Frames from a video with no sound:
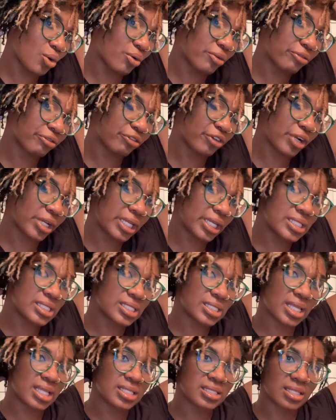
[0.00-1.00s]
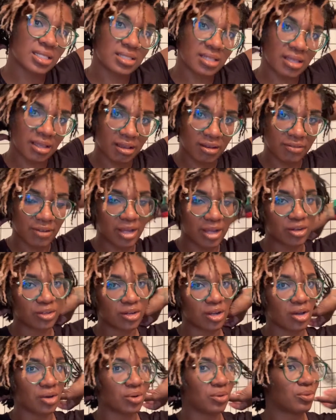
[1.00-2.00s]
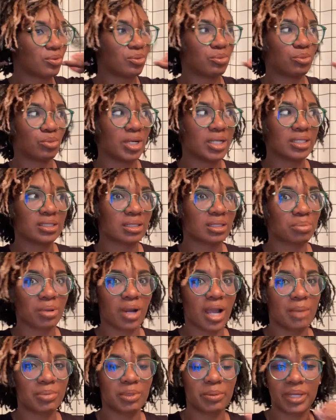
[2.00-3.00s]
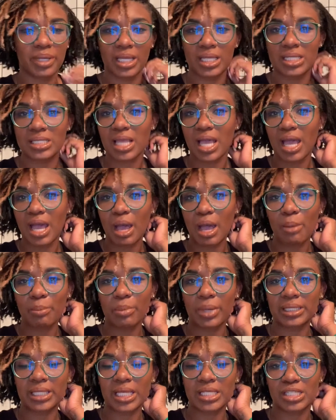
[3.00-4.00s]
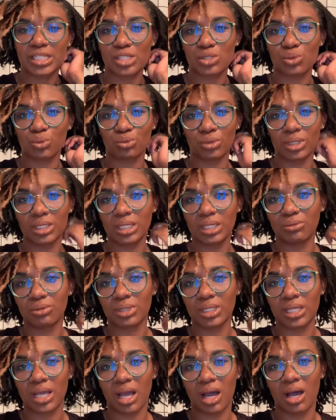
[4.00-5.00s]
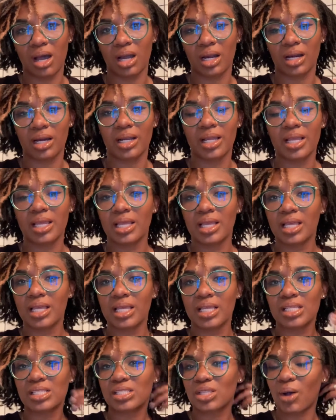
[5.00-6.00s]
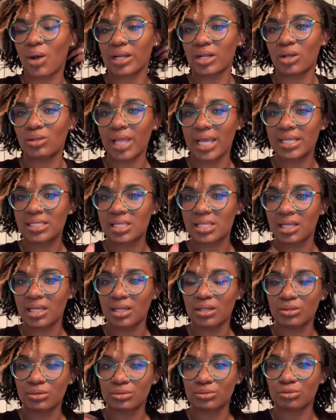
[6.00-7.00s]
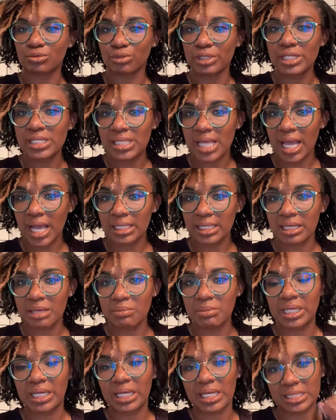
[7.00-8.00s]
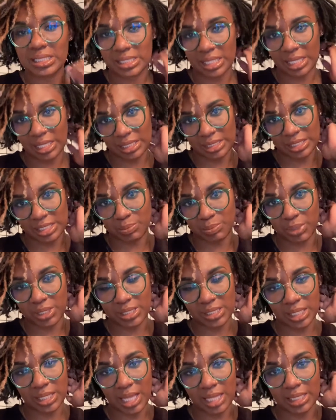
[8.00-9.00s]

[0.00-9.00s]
freaking sensitive. I don't know what the problem is, but they just really are. So I don't like to retie them because then it just puts a lot